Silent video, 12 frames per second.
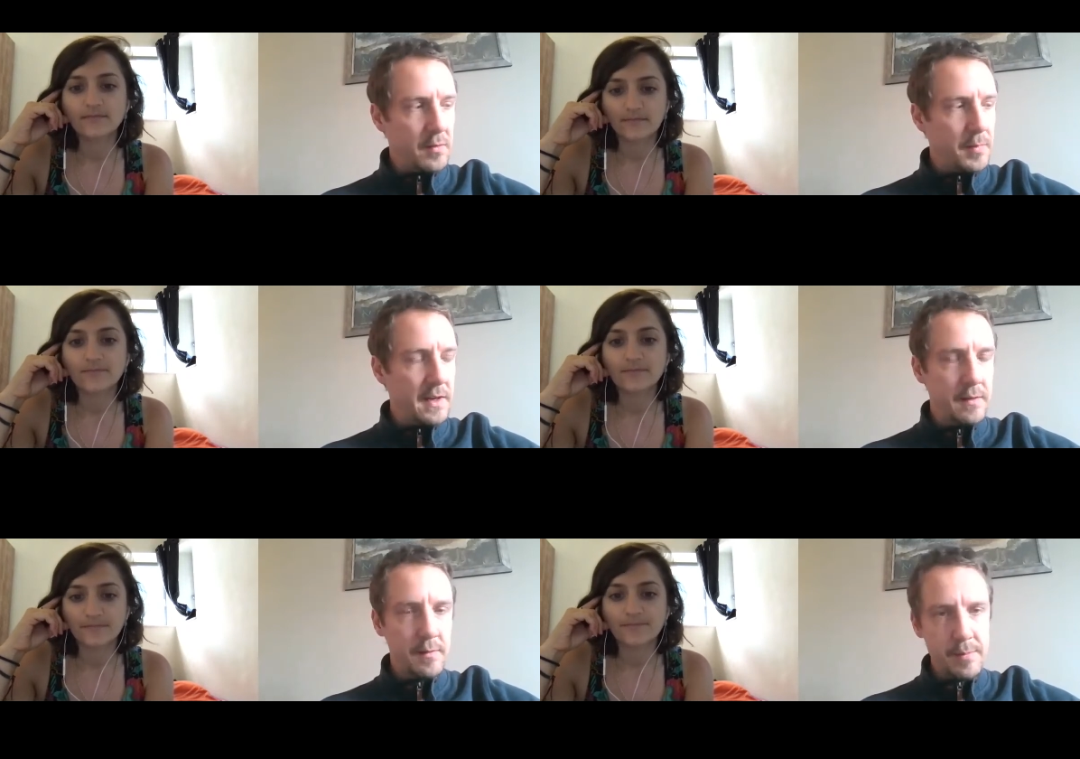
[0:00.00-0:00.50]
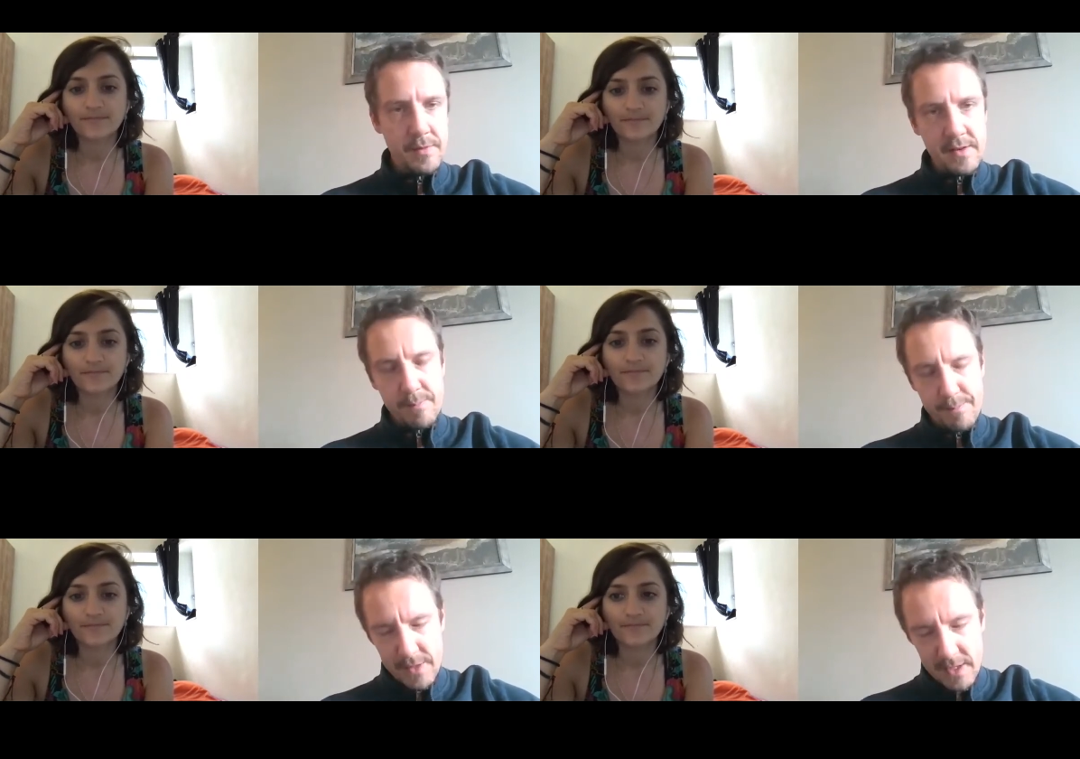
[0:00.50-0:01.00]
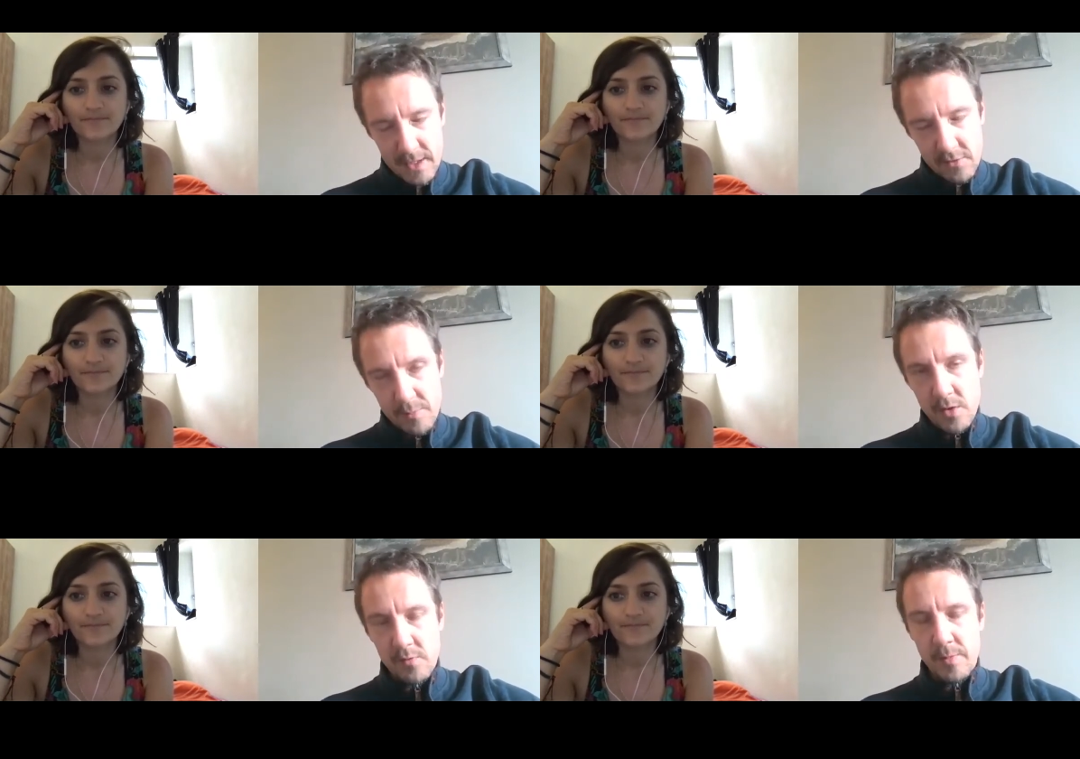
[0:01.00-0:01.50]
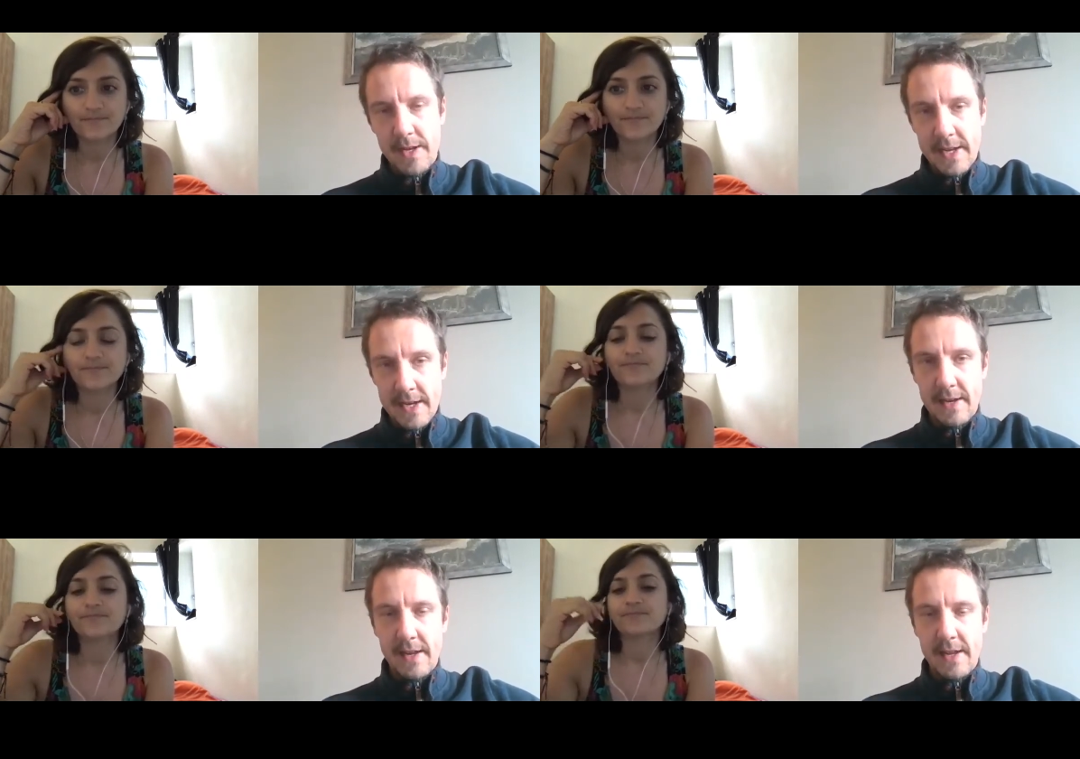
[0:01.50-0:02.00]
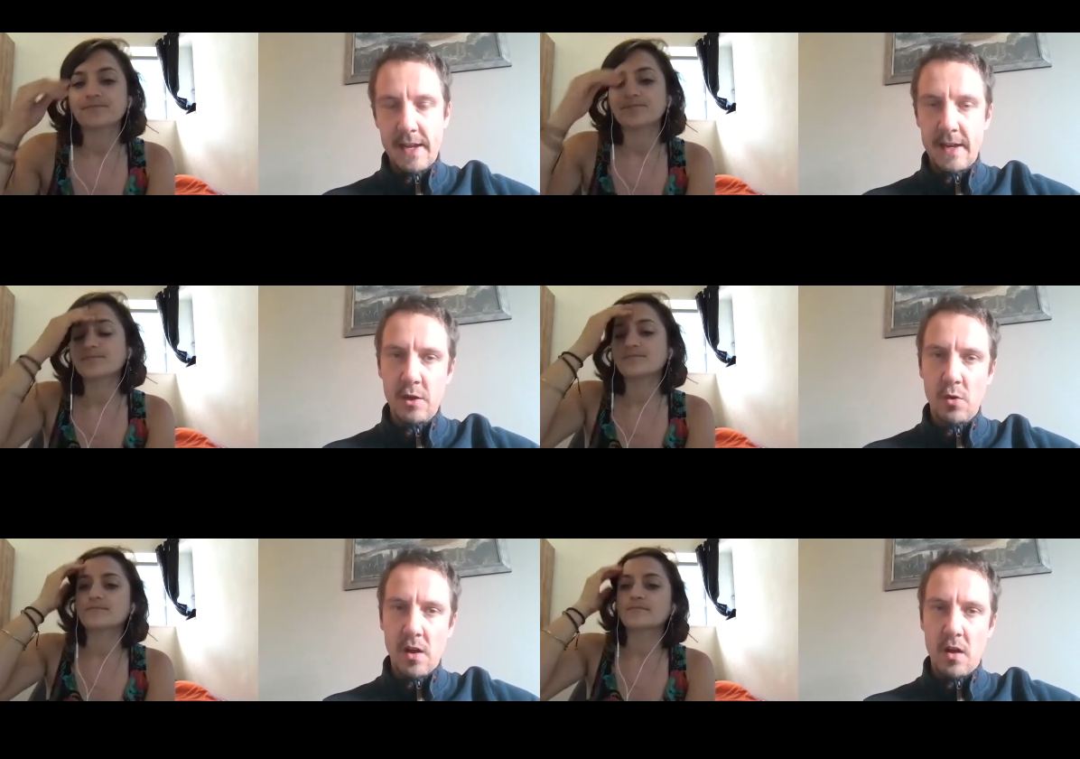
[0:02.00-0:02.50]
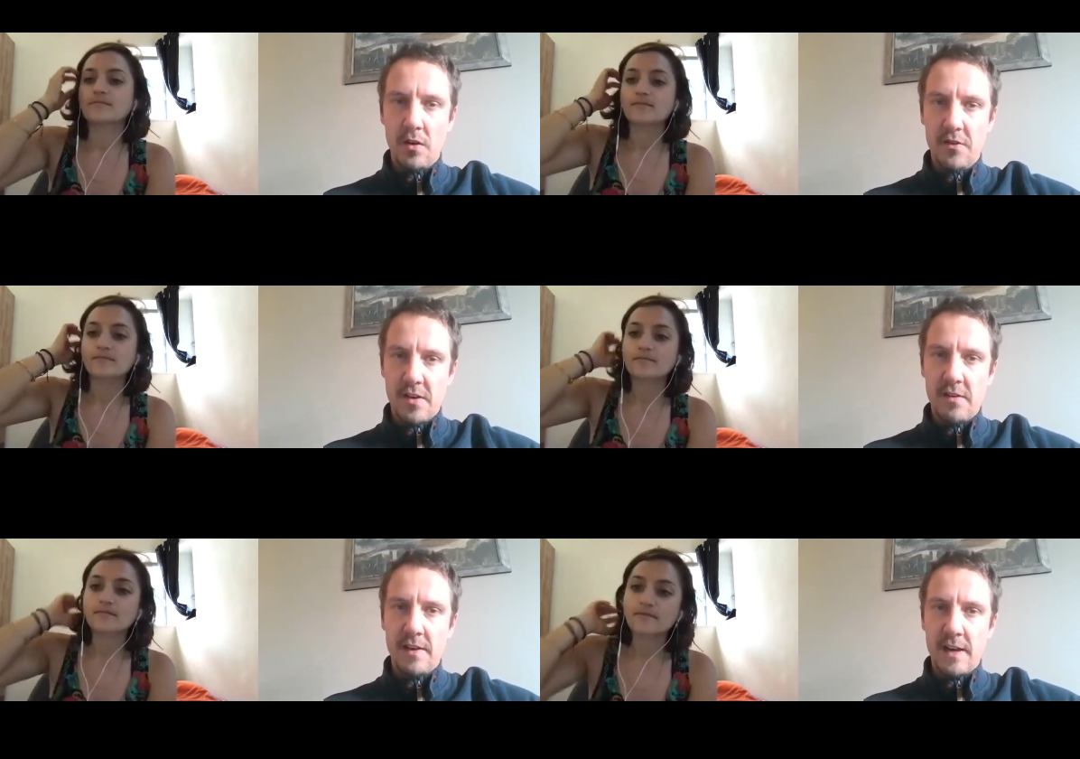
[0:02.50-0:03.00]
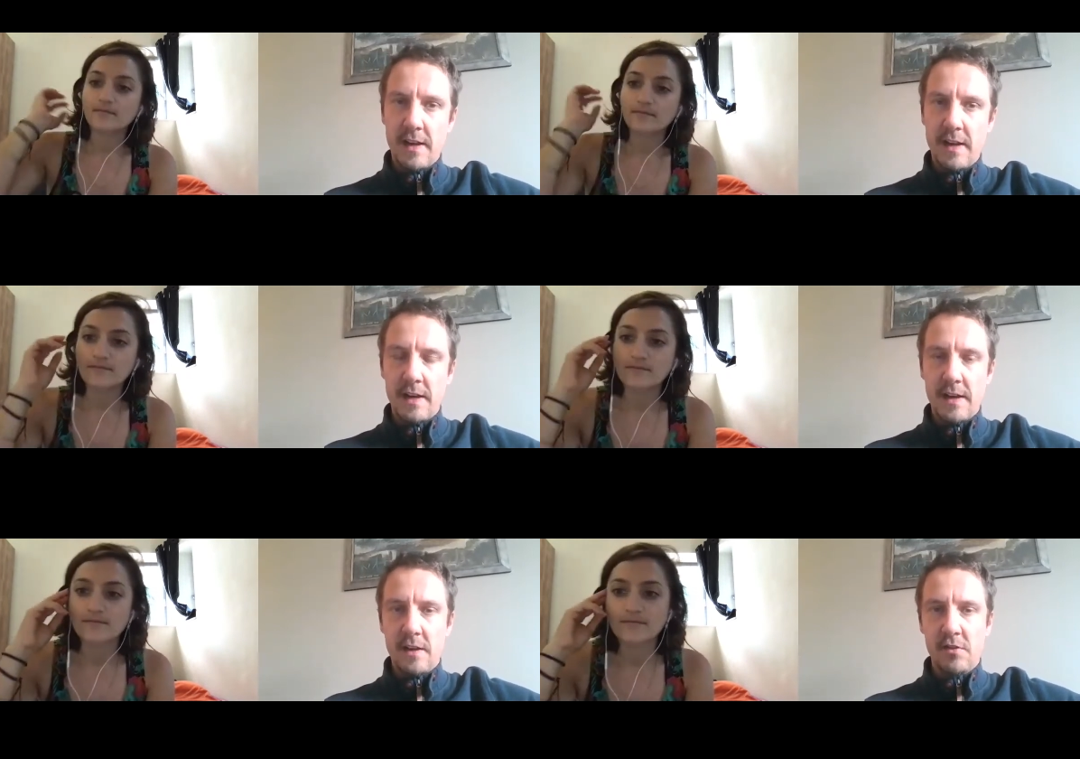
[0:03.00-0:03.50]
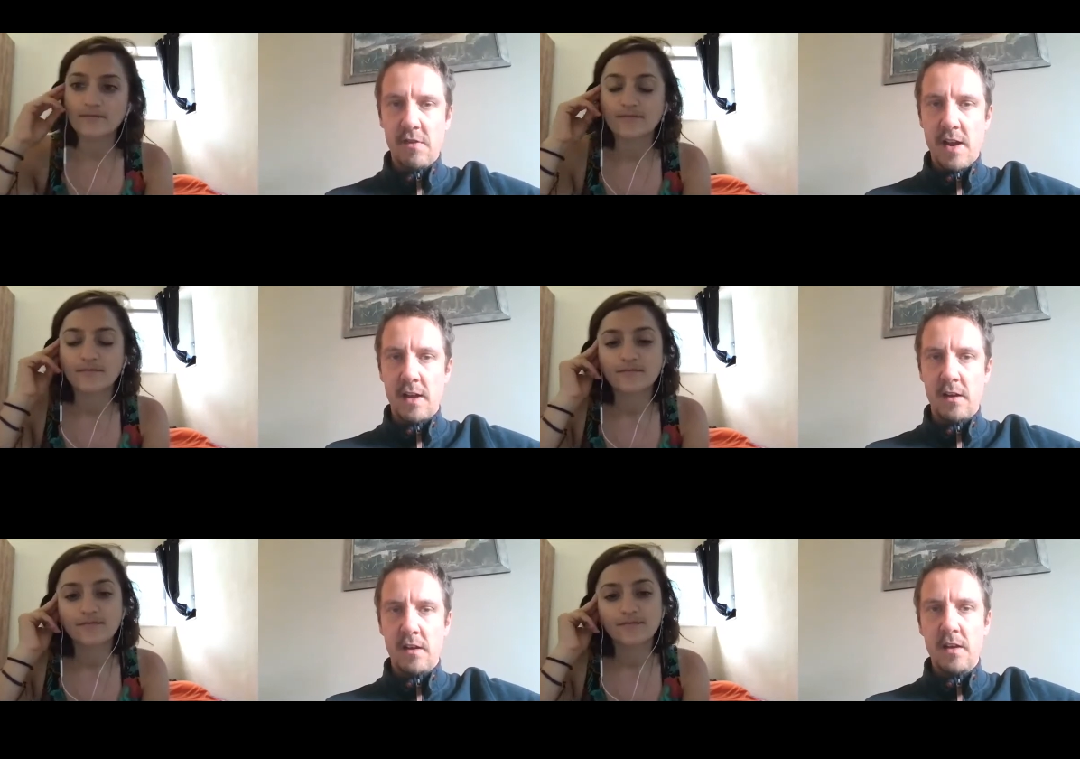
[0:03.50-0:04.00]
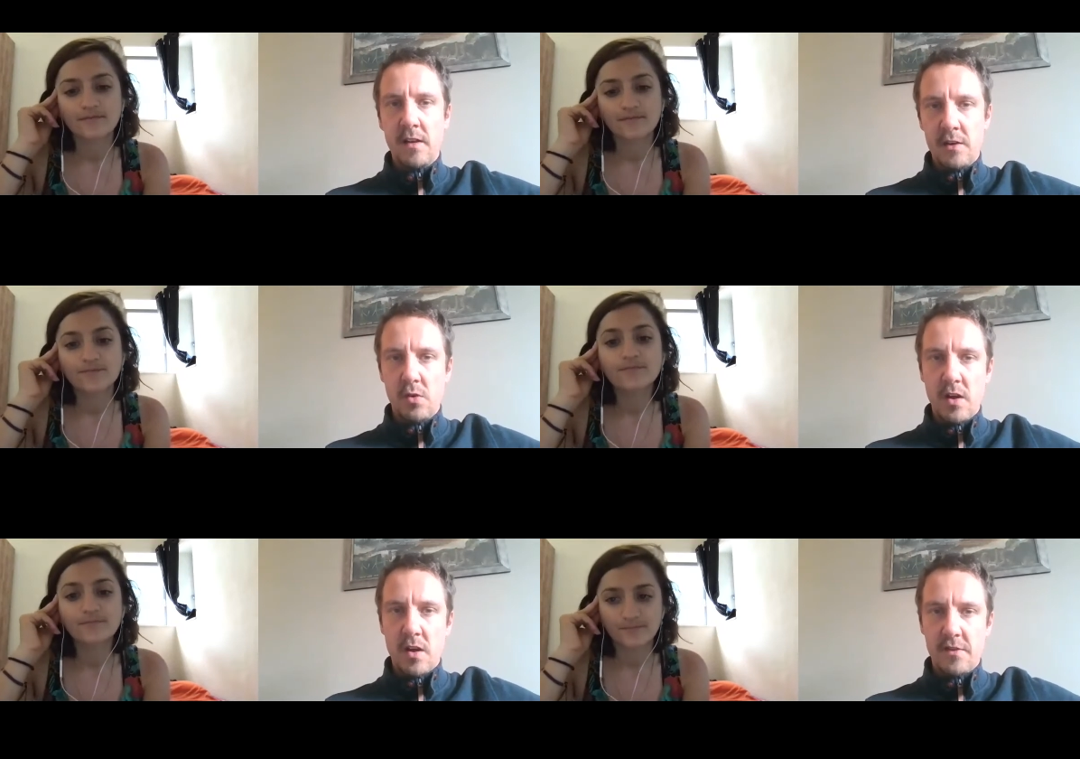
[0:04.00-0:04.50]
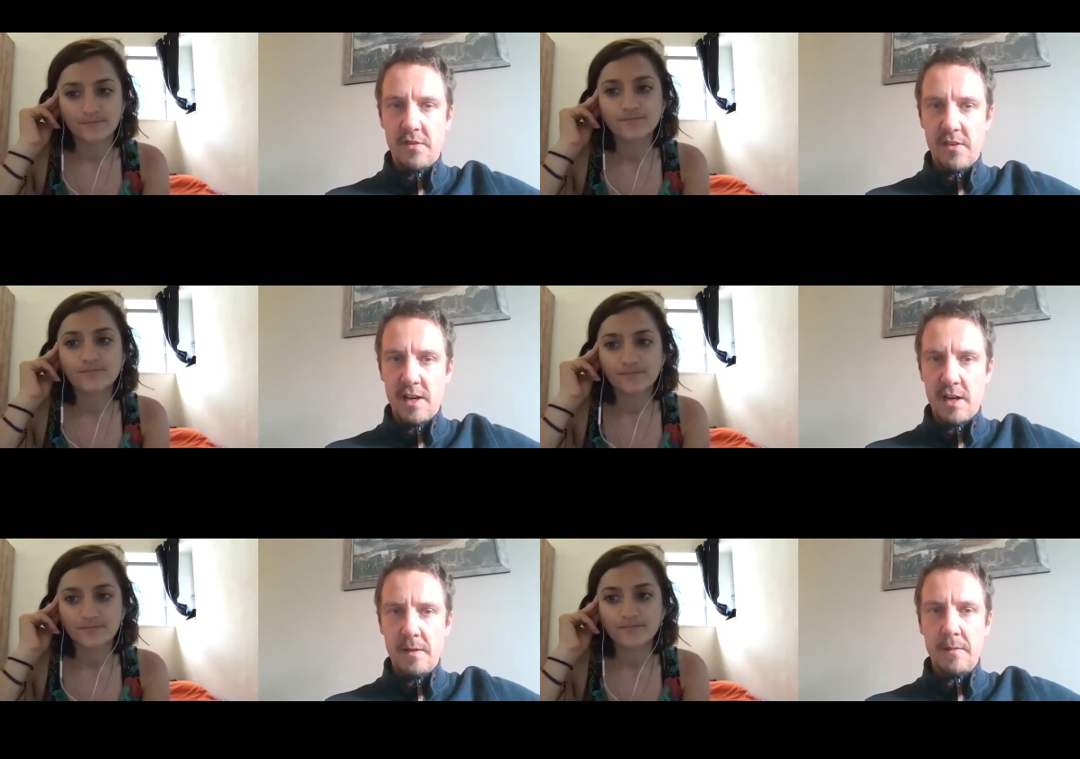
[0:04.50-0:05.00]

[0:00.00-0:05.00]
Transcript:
Speaker 1: disobedience movement, in, in your culture, in, in Israel, in your country.